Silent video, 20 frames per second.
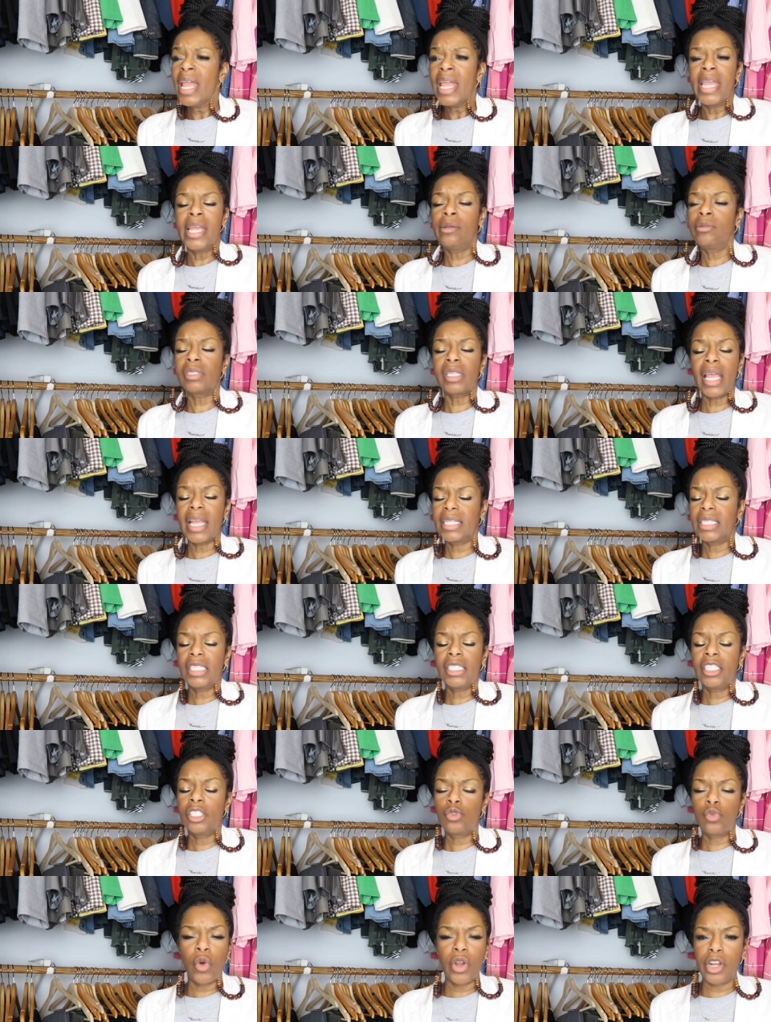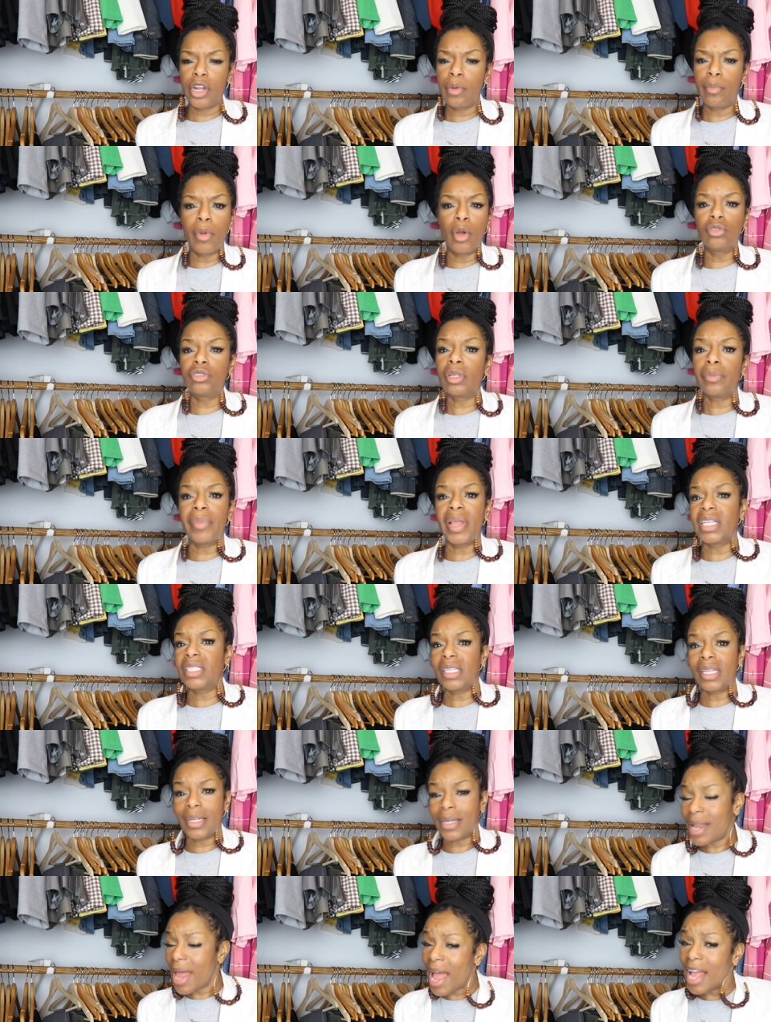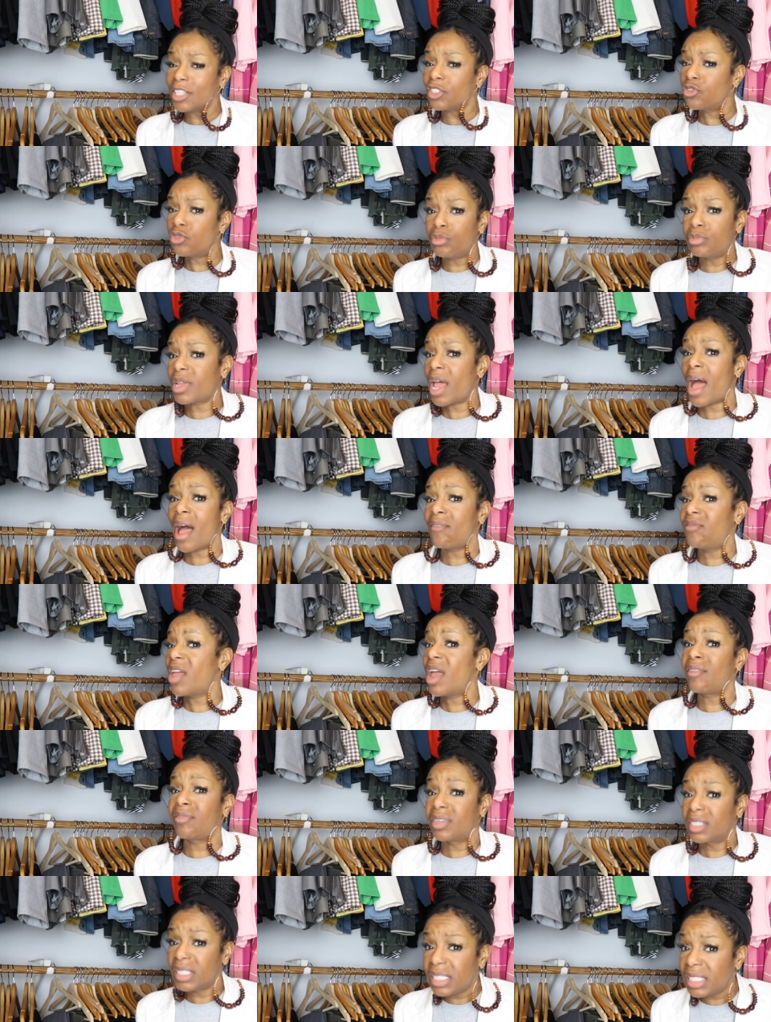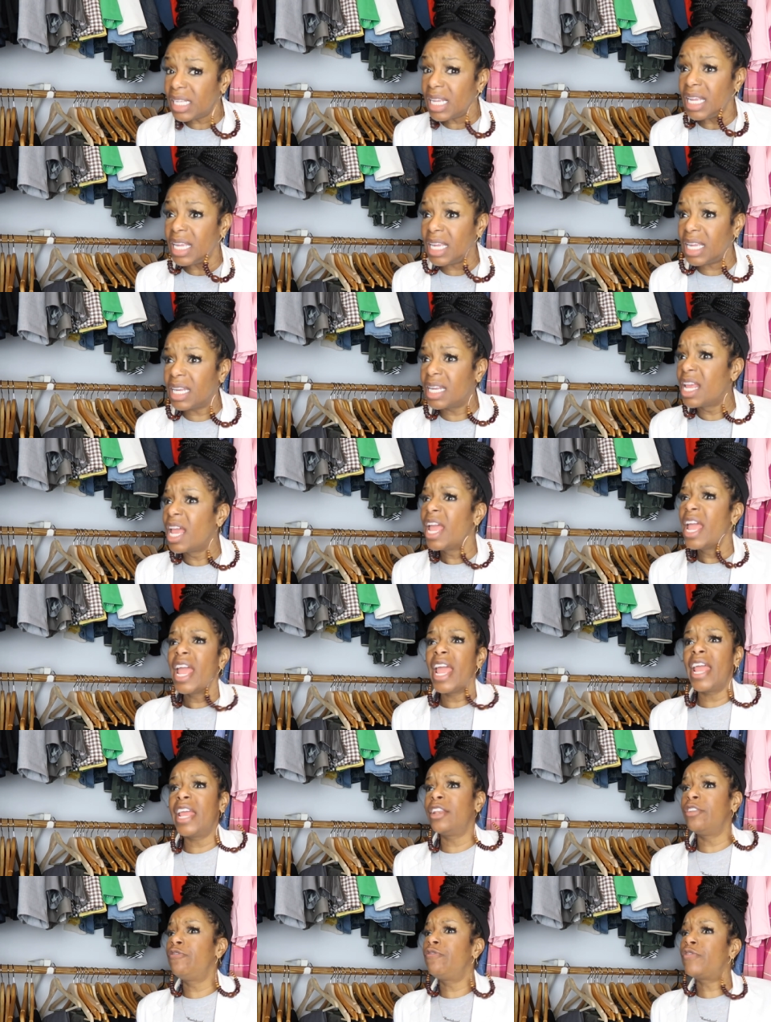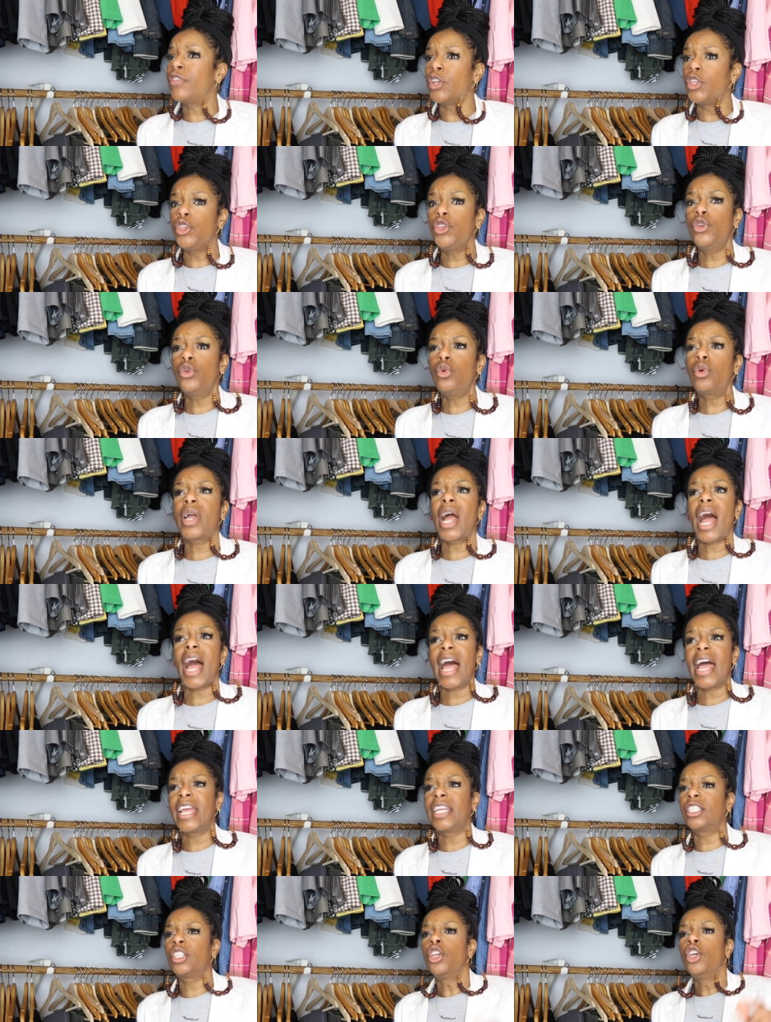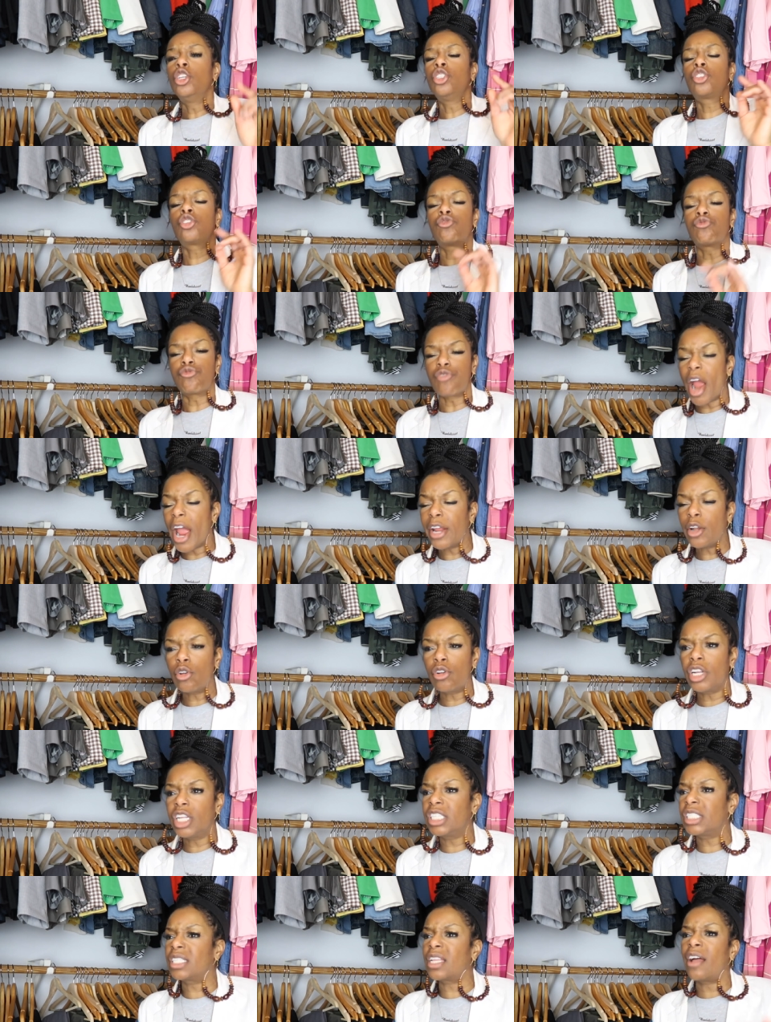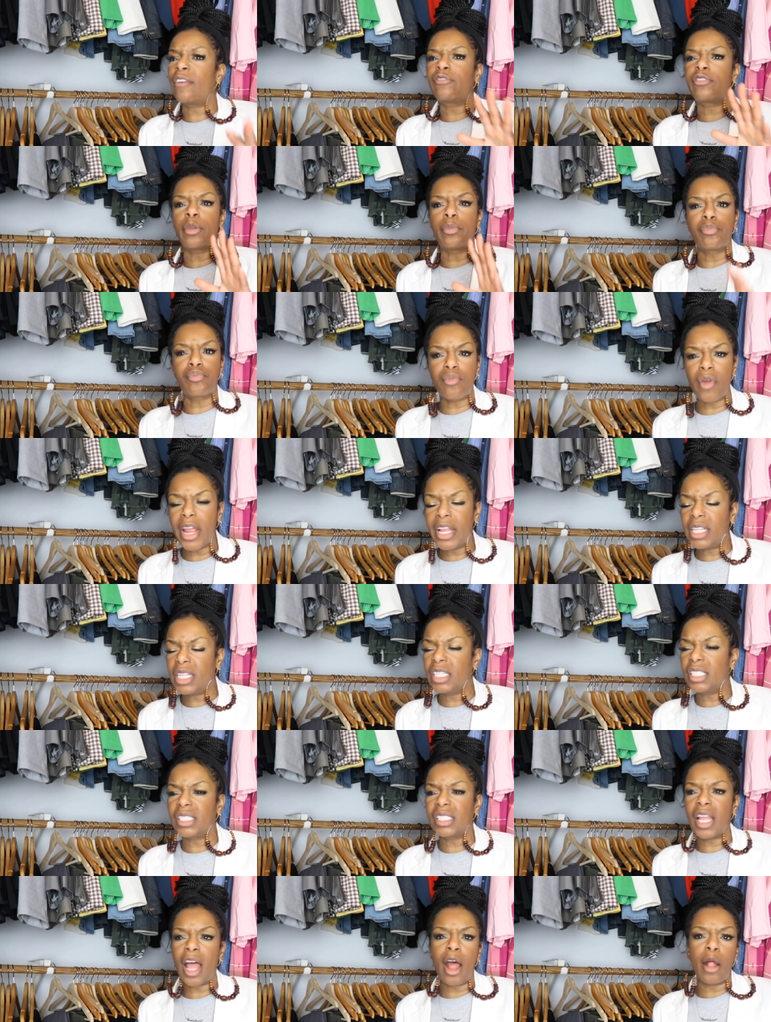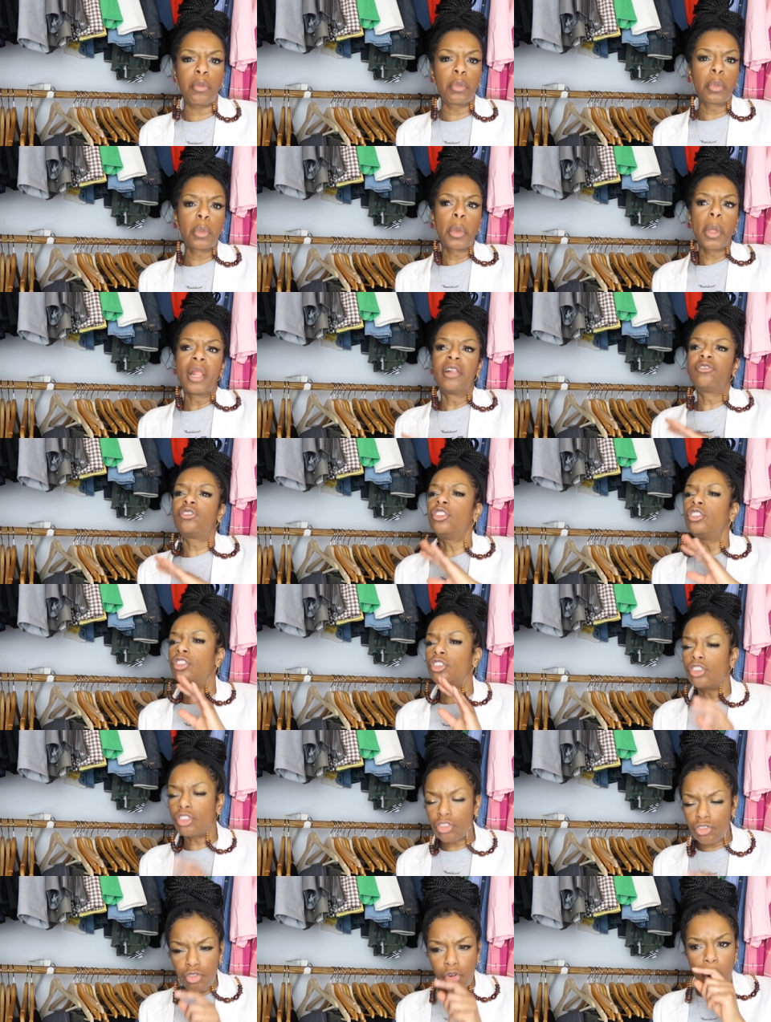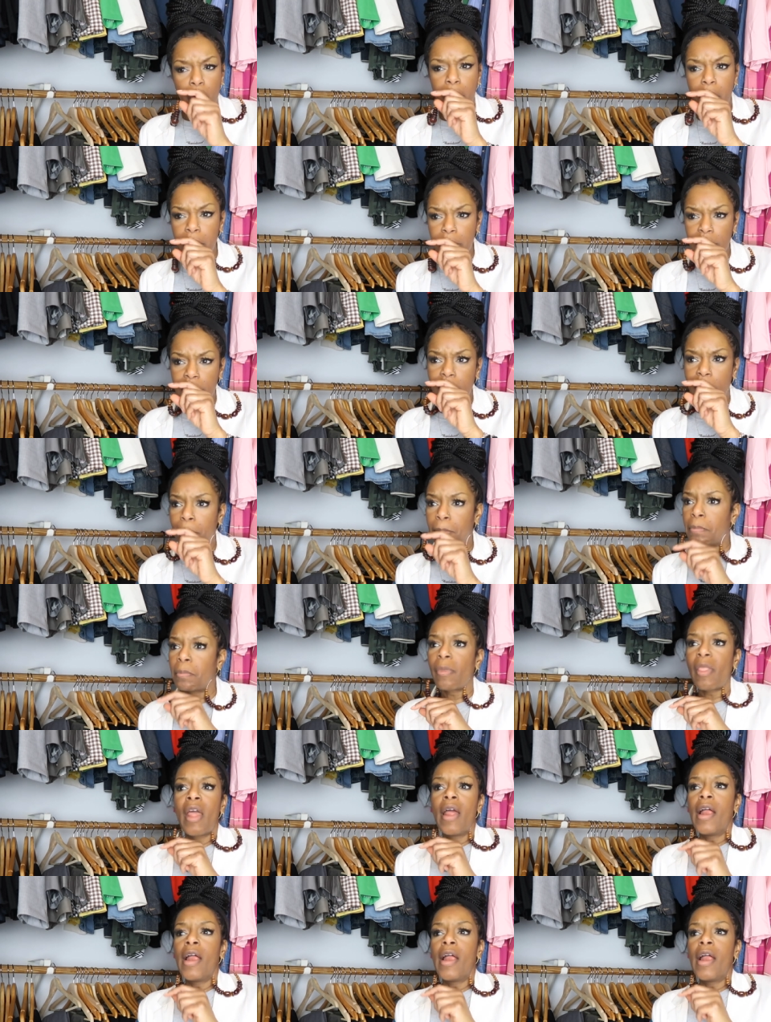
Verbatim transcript: He was like, this is one of the most amazing classrooms I've ever seen. And for you guys to write on this stuff, to break this stuff, to destroy her stuff,